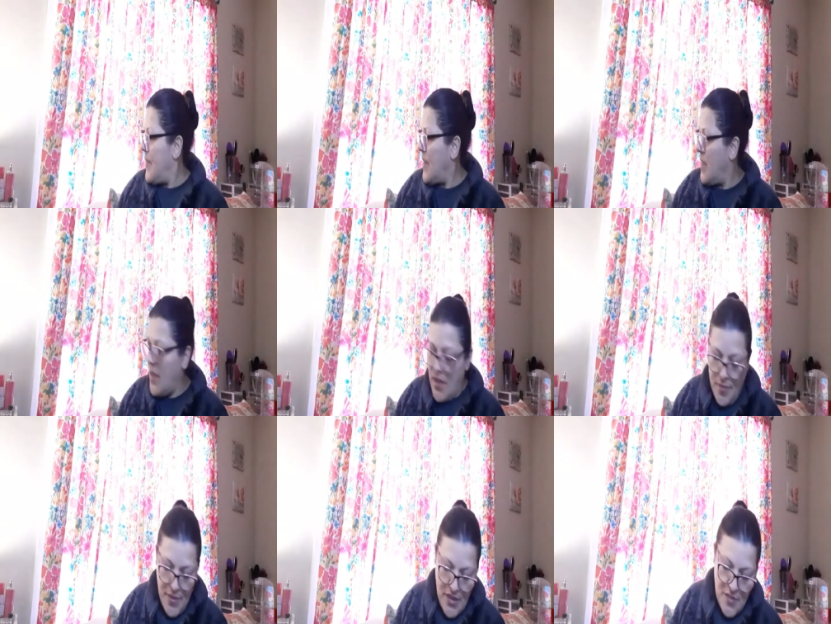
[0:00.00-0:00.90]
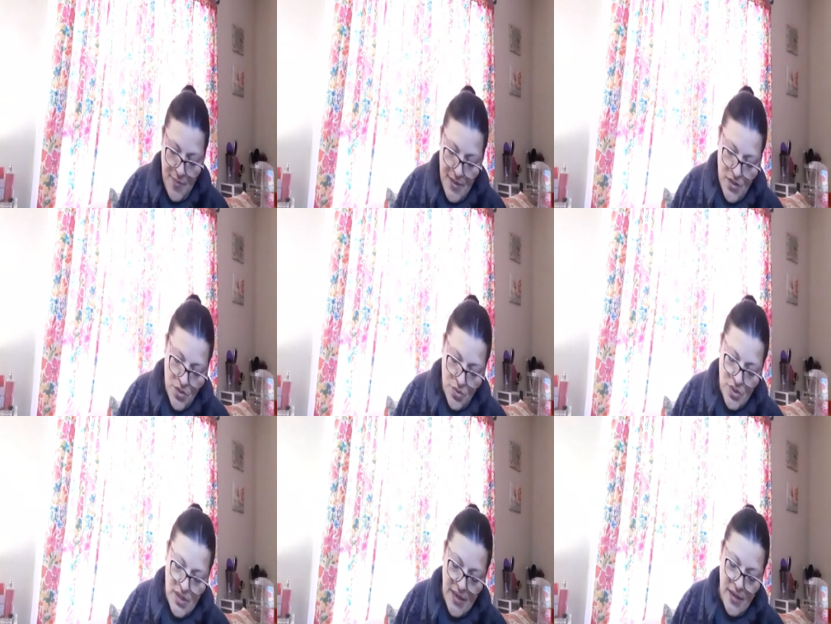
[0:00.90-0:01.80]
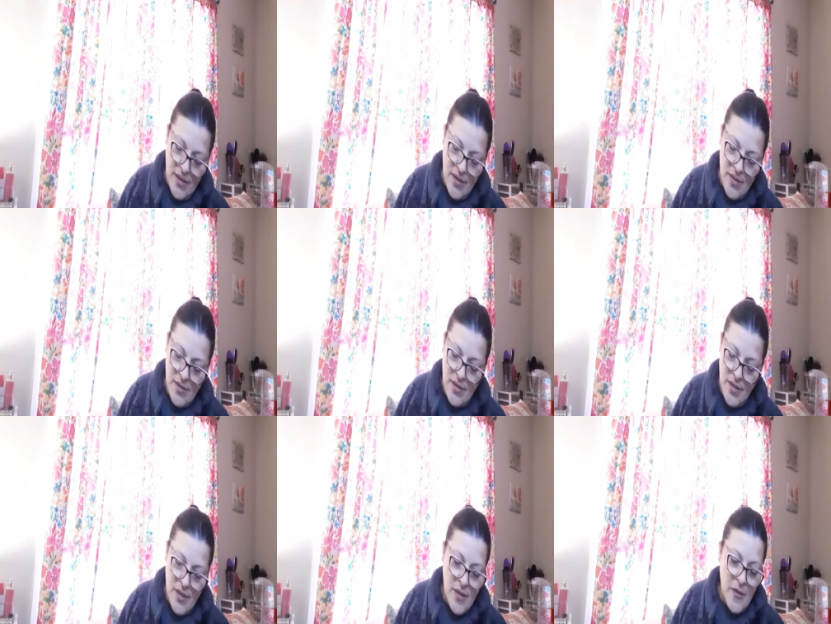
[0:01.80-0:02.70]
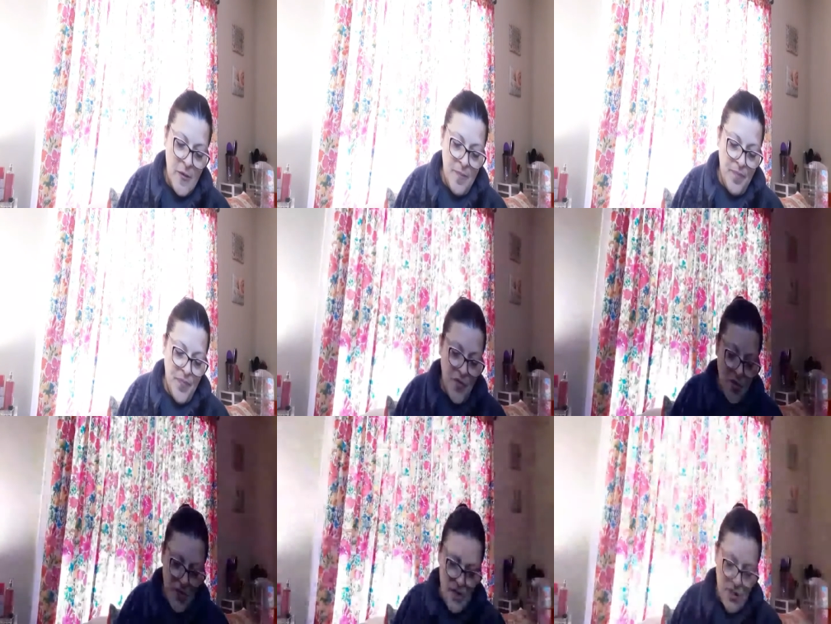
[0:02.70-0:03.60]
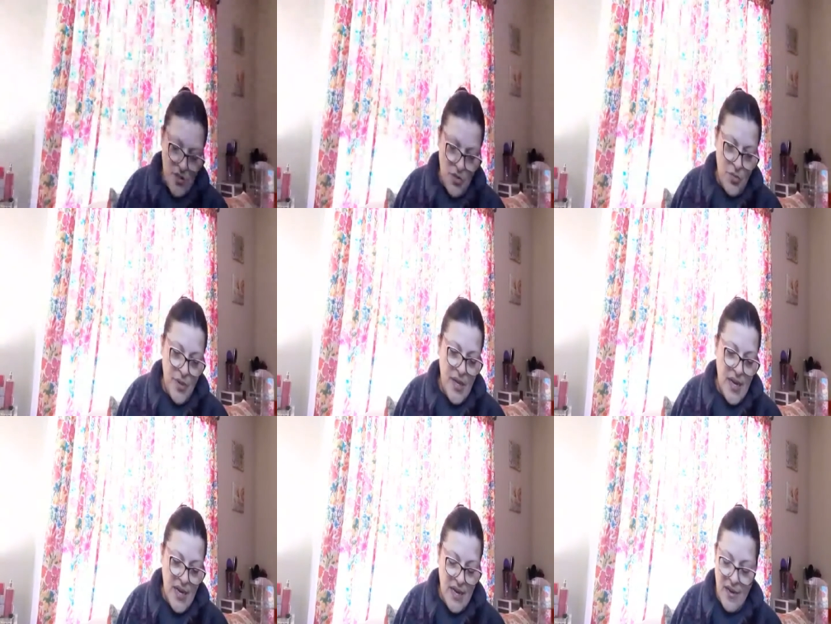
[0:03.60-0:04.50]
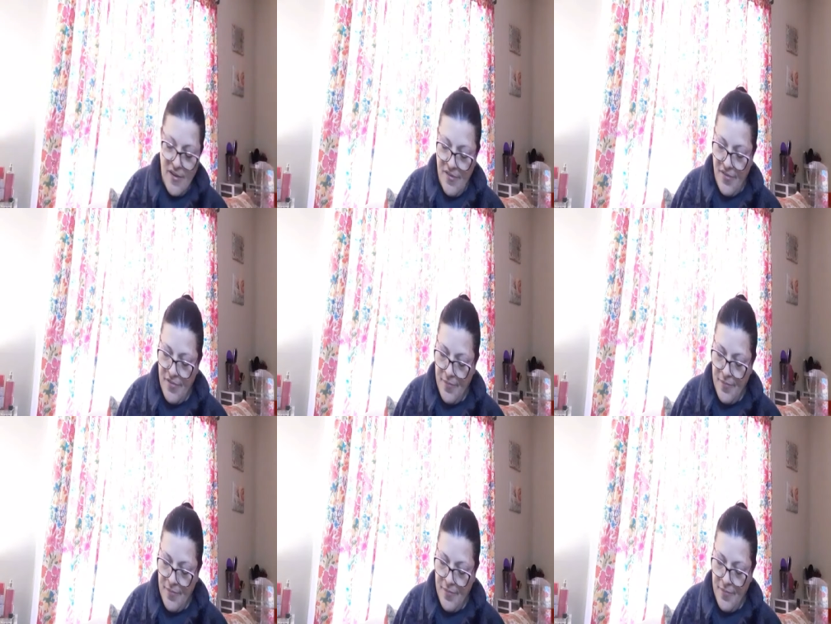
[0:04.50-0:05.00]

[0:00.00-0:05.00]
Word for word: I gotta keep these pencils like okay, so we have